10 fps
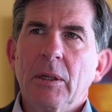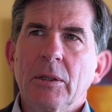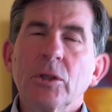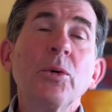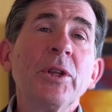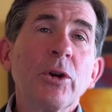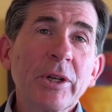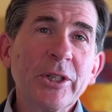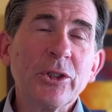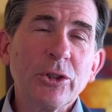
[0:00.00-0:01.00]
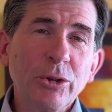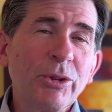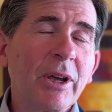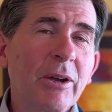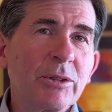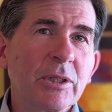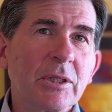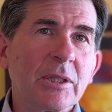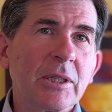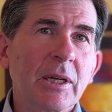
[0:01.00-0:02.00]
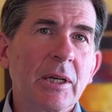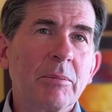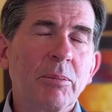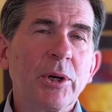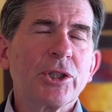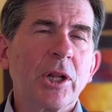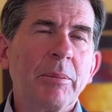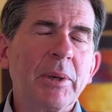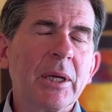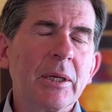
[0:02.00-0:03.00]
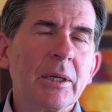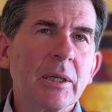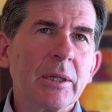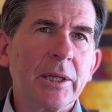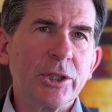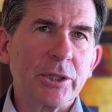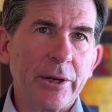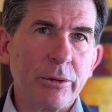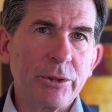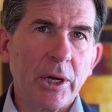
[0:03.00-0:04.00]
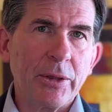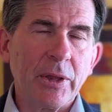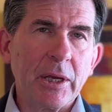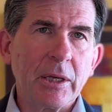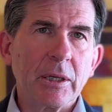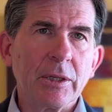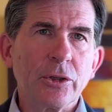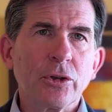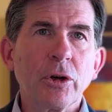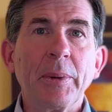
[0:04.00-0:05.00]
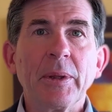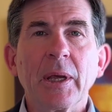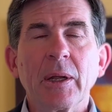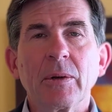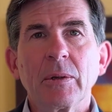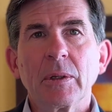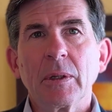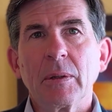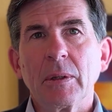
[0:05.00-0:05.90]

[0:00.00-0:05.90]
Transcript: So in the early 2000s, British Columbian legislators, I think, determined that